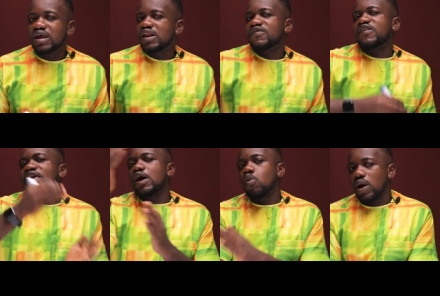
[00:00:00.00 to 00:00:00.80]
Then the
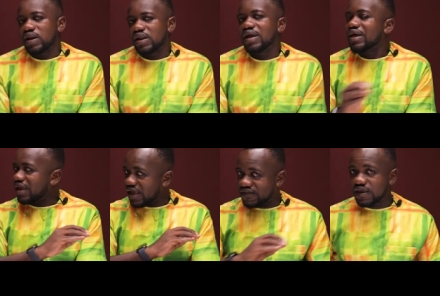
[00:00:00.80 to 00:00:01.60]
second one
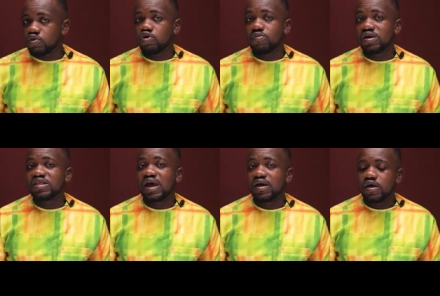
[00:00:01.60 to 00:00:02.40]
is a
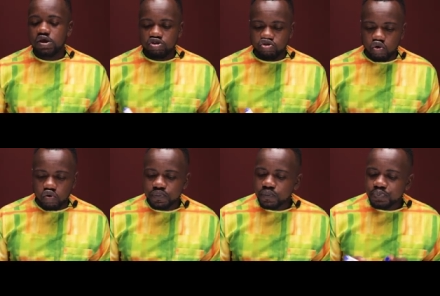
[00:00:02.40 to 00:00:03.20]
non-metal.
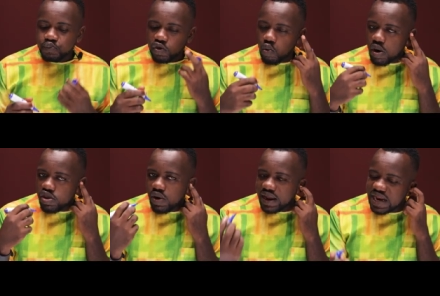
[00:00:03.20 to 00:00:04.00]
So
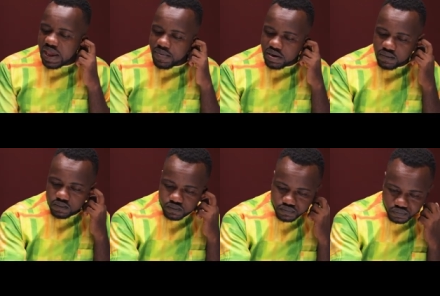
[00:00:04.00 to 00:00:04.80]
when you are
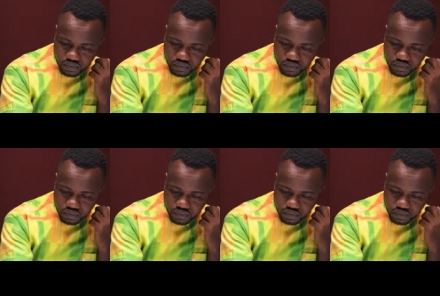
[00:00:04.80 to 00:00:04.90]
naming,